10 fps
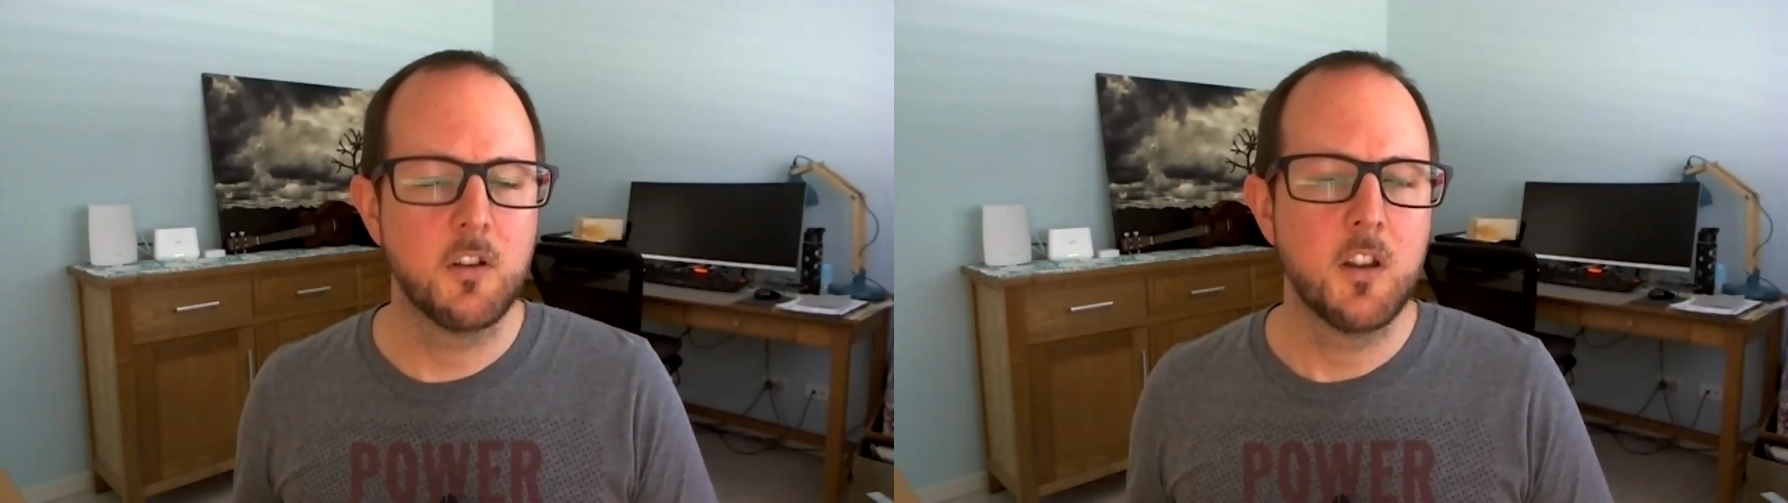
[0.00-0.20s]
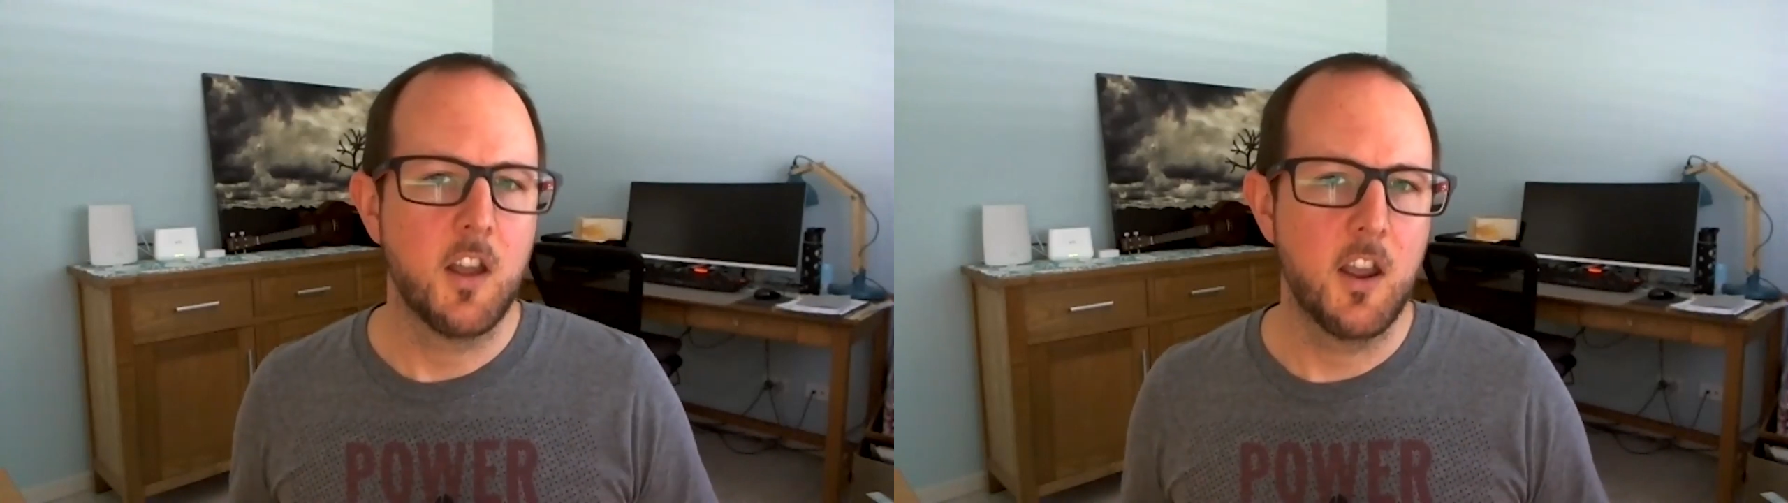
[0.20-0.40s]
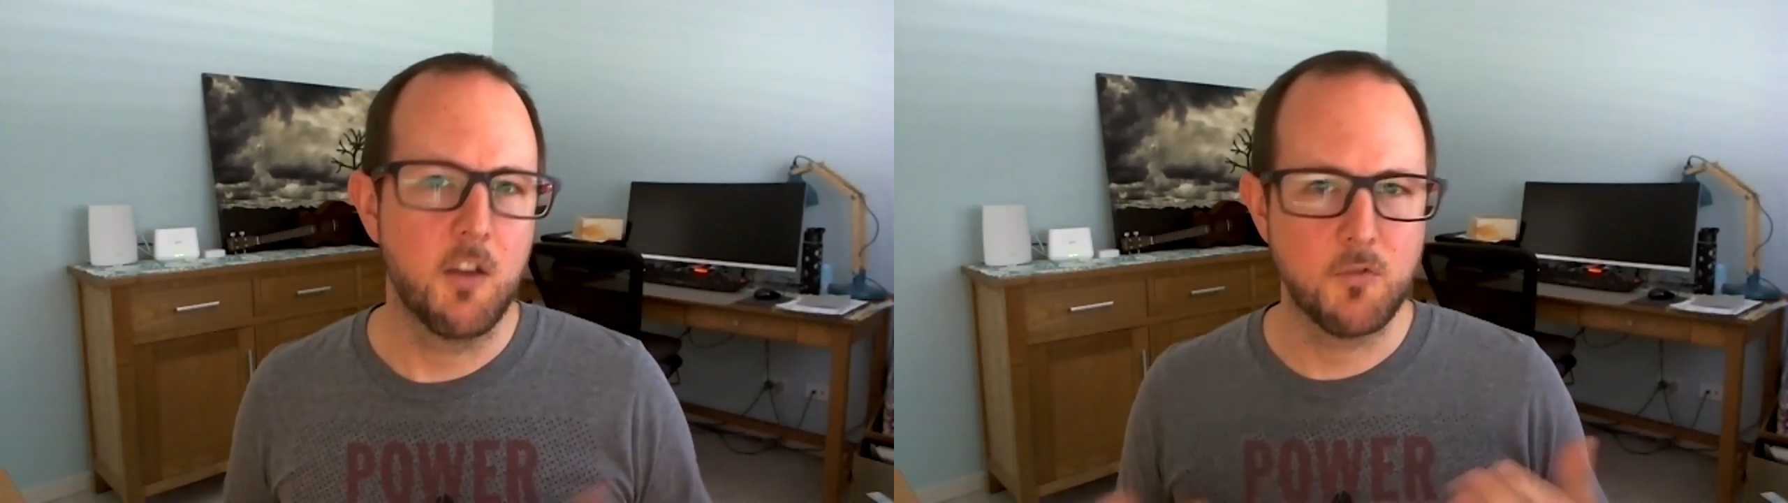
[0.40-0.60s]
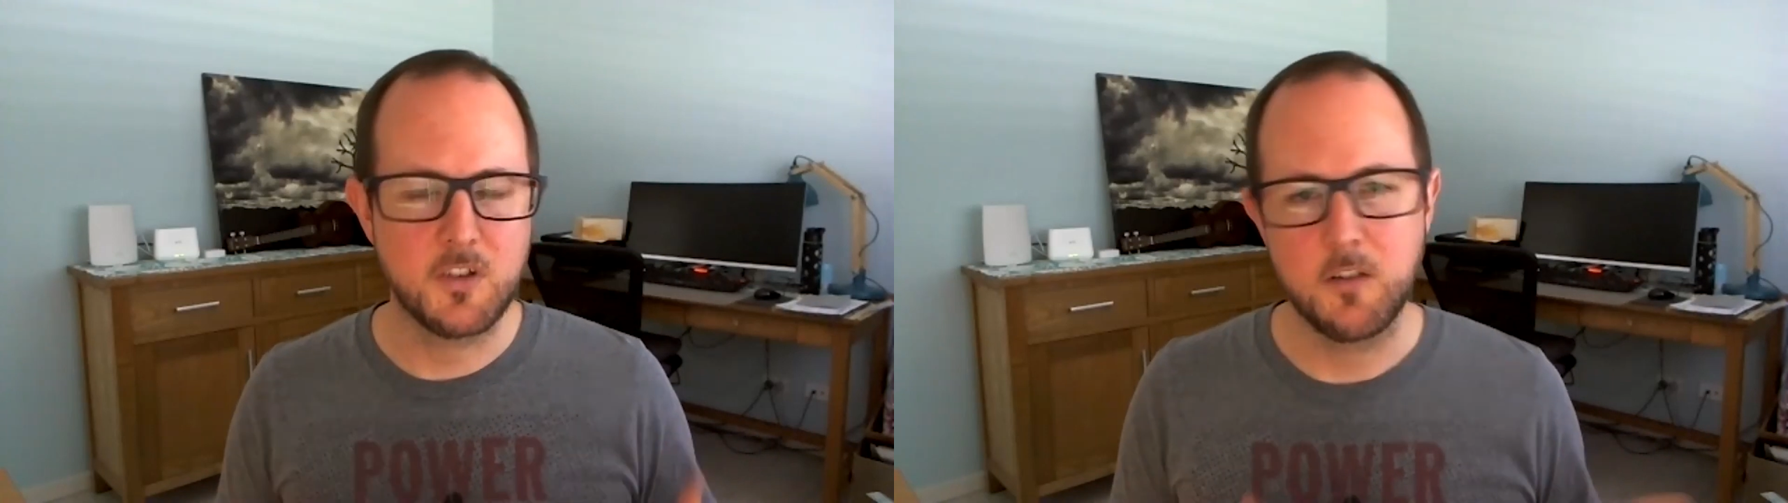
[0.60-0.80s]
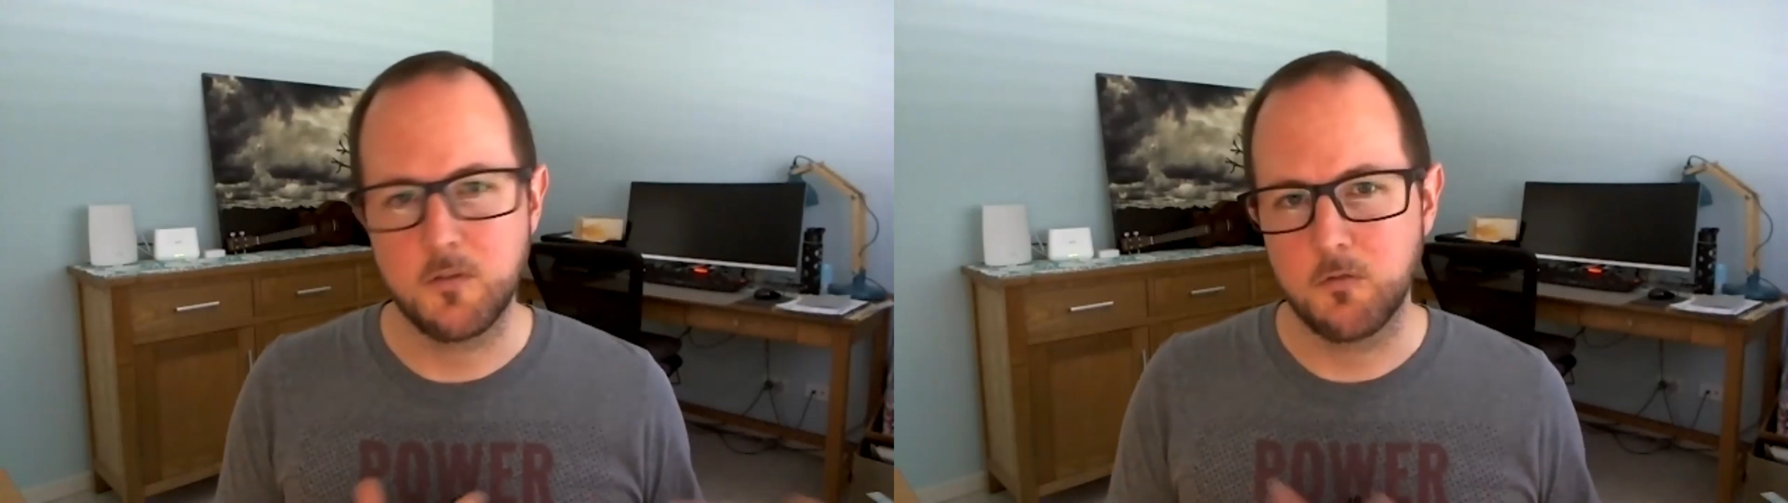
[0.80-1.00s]
and
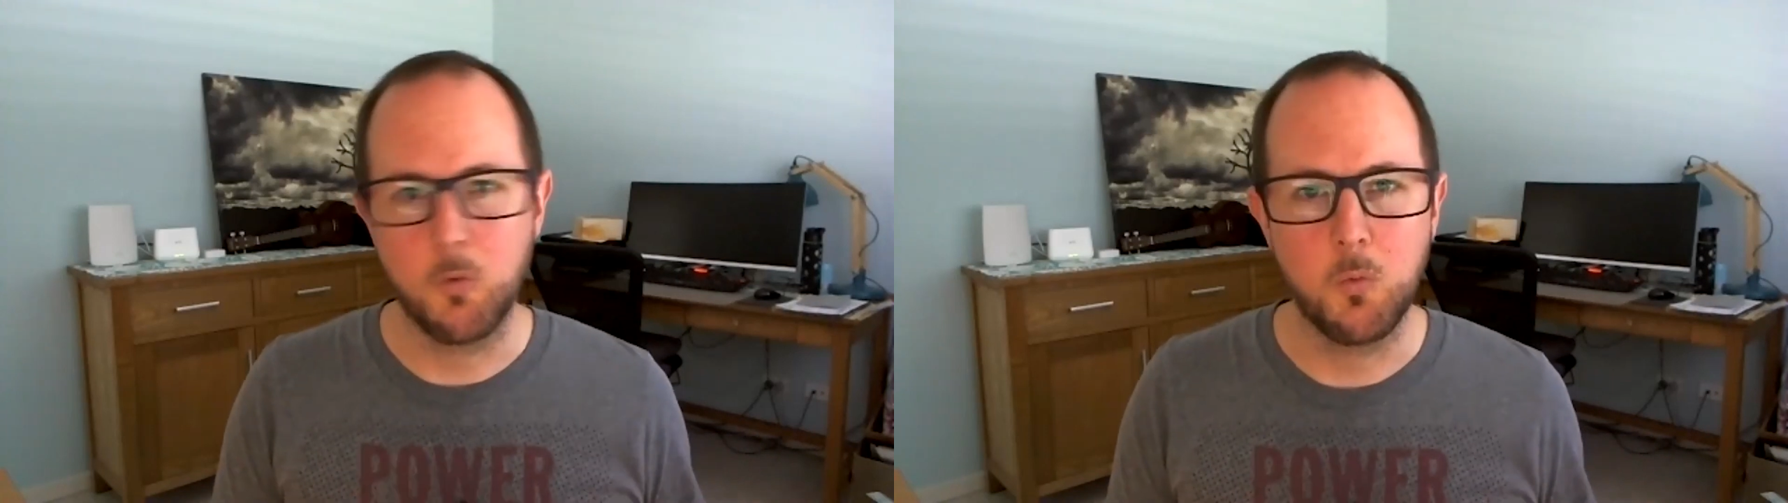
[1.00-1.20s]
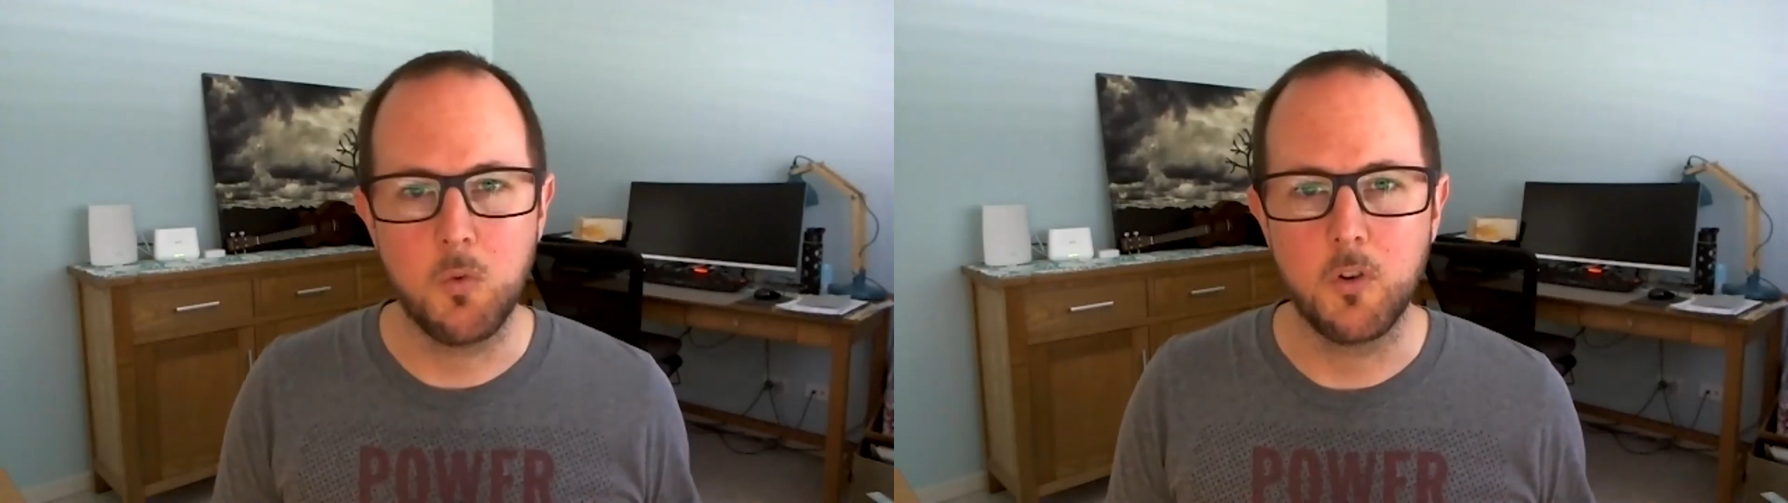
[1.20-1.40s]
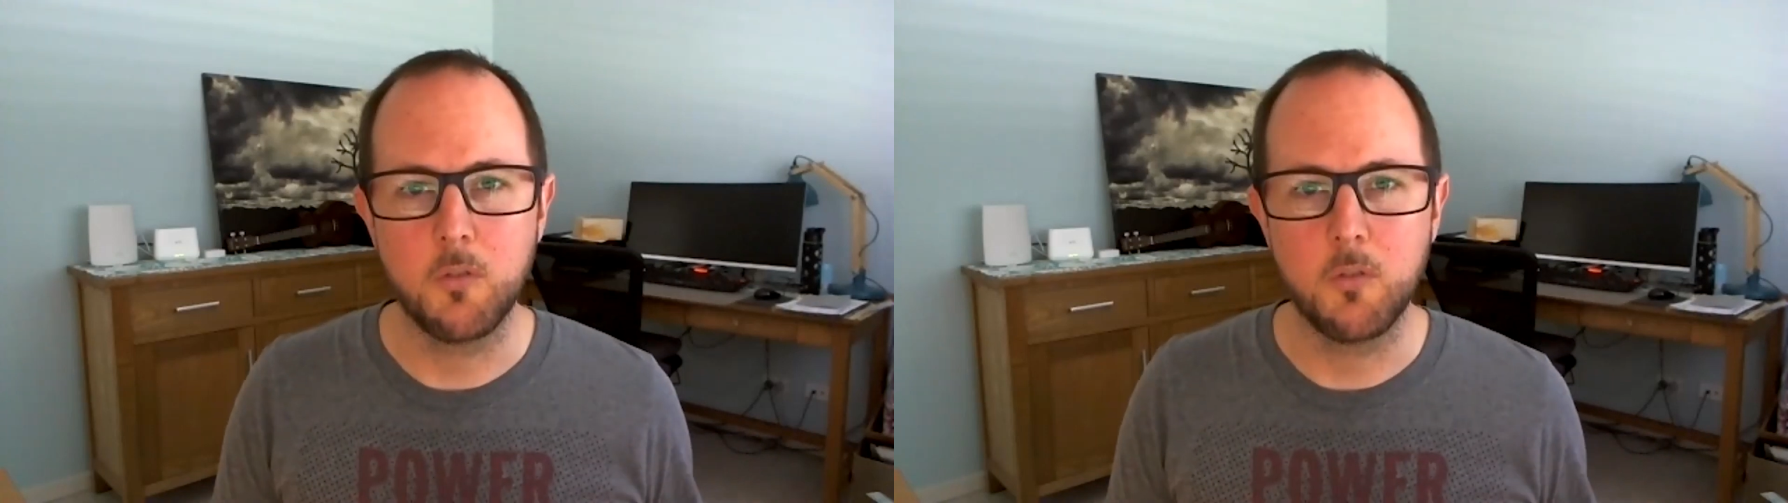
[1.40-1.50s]
receives a reward.